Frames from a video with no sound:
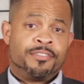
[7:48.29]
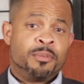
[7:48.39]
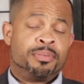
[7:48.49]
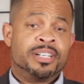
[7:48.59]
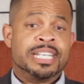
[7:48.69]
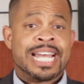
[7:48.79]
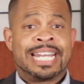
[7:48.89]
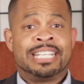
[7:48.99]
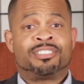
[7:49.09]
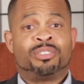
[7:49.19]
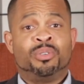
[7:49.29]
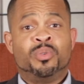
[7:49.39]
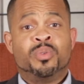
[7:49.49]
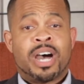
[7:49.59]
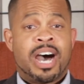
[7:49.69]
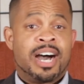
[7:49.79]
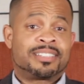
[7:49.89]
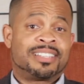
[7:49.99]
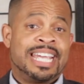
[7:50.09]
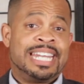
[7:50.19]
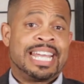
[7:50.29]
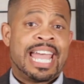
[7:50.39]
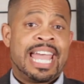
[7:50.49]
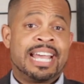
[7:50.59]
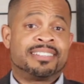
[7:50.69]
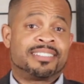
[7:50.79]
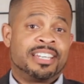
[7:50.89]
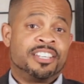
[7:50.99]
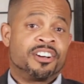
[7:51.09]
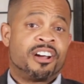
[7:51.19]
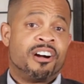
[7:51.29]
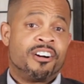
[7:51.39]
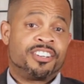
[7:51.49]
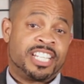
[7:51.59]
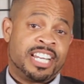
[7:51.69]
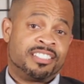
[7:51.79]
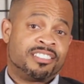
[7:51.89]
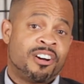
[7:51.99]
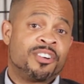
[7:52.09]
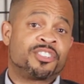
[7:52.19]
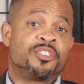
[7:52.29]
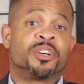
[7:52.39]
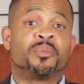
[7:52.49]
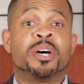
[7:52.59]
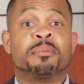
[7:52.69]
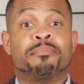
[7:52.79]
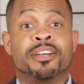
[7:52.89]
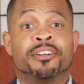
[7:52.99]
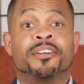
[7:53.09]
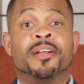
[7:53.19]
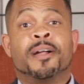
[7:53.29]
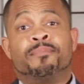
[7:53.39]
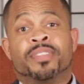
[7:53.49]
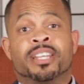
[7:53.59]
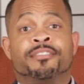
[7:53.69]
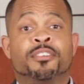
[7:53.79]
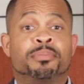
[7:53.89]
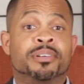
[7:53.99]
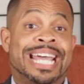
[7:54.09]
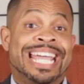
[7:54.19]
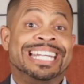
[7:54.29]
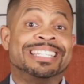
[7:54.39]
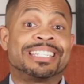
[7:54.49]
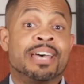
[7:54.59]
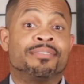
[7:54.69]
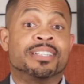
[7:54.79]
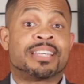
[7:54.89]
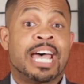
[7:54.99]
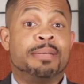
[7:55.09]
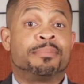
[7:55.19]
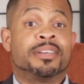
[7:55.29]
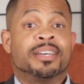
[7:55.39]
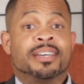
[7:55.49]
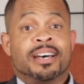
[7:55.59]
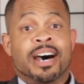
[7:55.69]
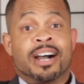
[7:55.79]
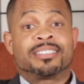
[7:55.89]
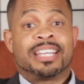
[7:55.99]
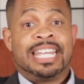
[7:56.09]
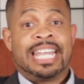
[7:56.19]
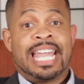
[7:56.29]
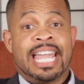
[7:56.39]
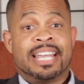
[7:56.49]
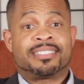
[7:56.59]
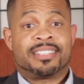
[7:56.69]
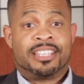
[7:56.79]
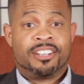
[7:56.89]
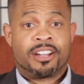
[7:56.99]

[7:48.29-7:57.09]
you put 92 octane gas in your car, chances are it's going to run better than if you put 87 type octane gas in your